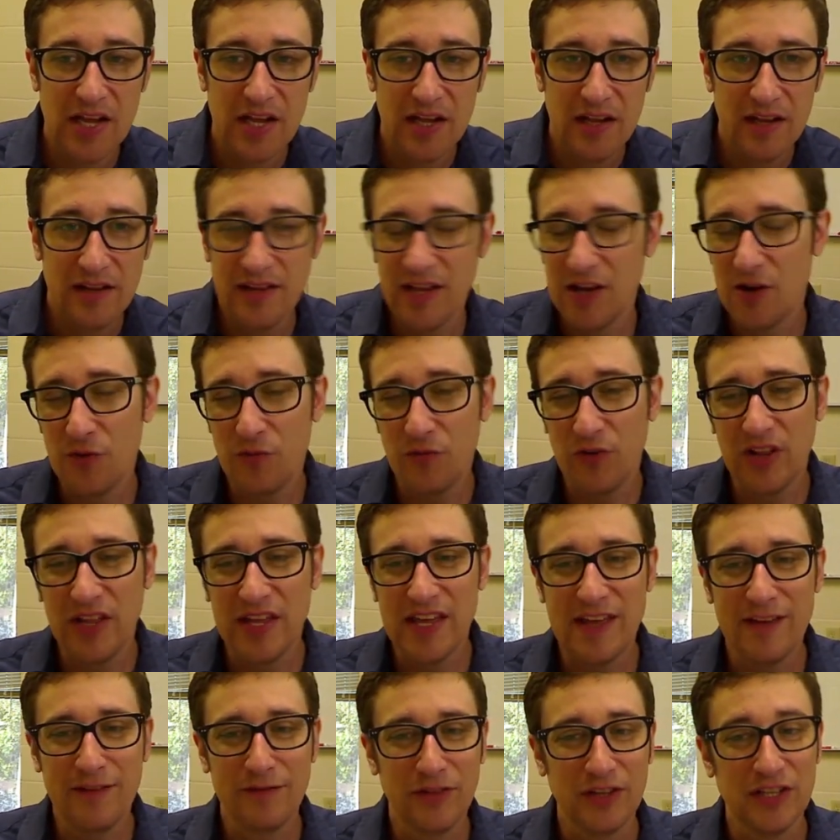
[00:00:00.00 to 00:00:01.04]
They don't really
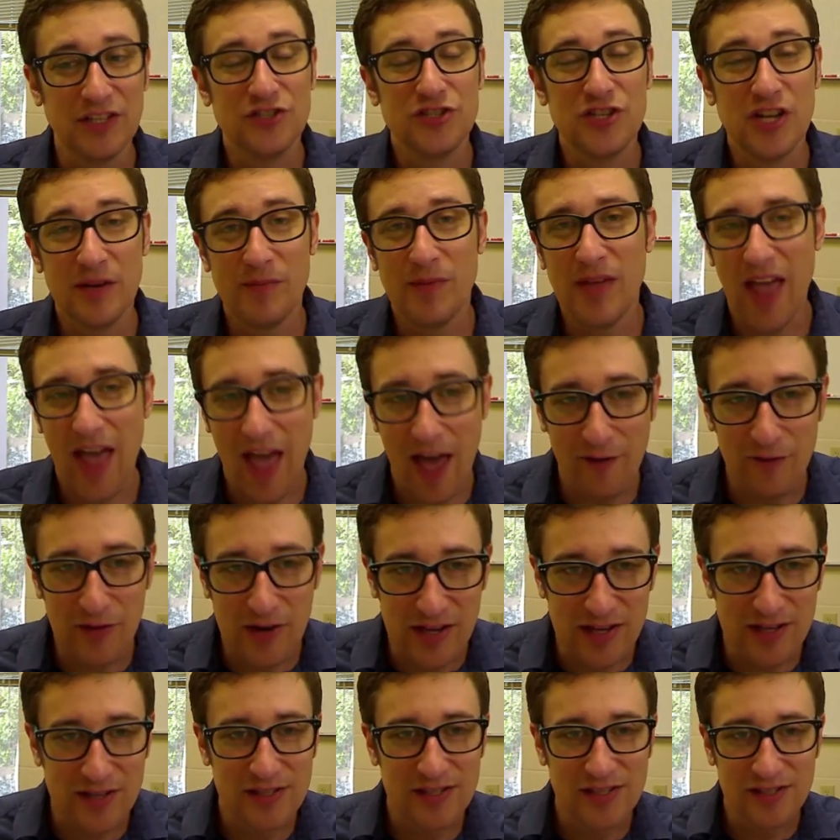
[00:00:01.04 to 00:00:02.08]
give legitimate
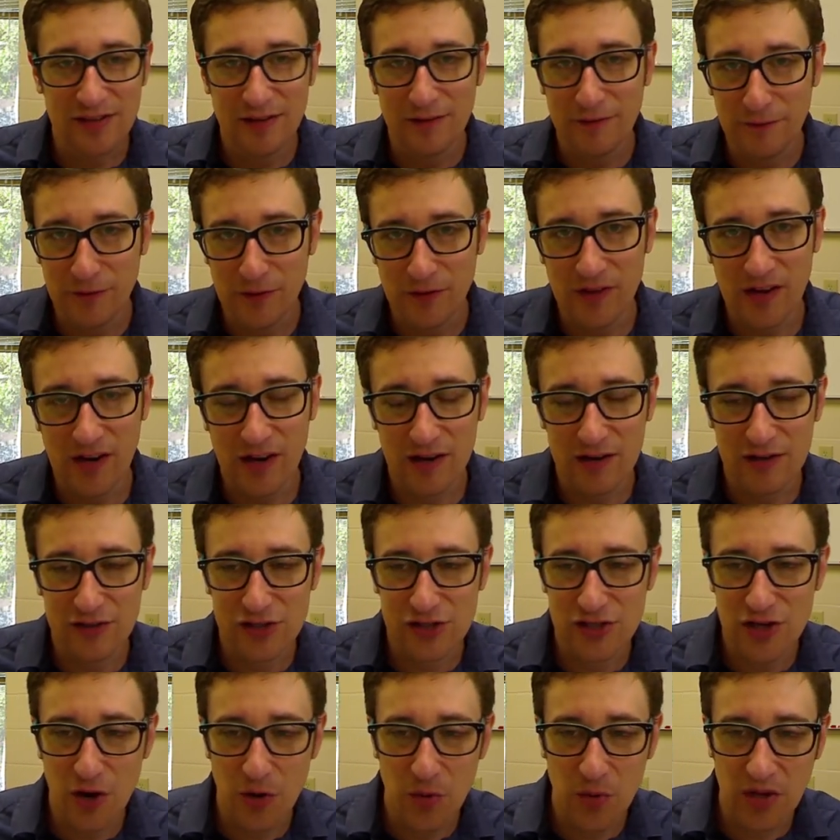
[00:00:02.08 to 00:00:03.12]
evidence for their
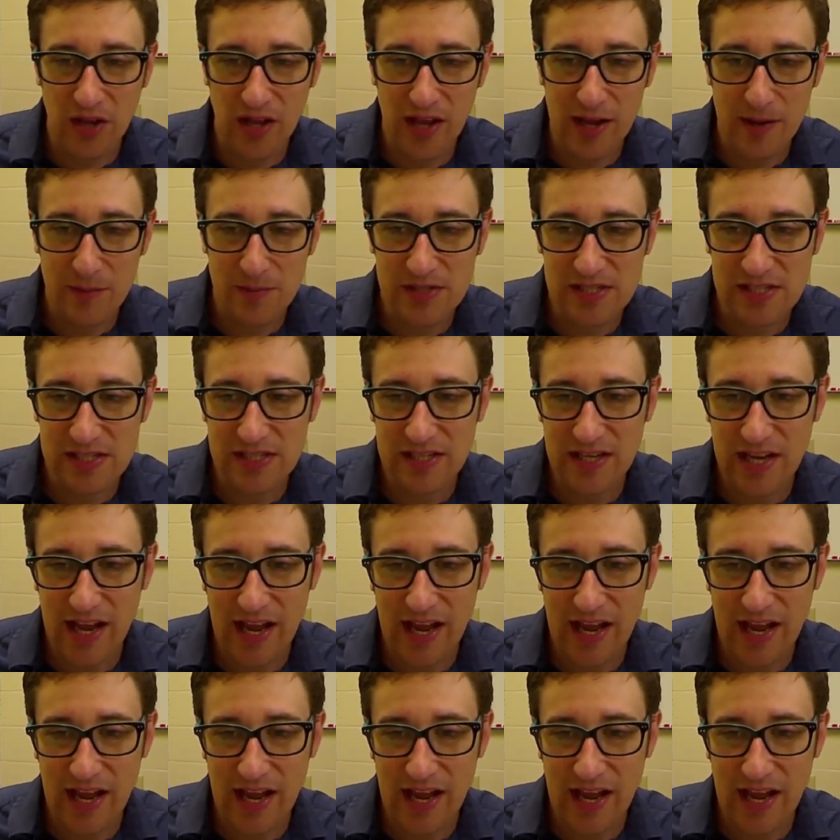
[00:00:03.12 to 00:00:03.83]
snow claims,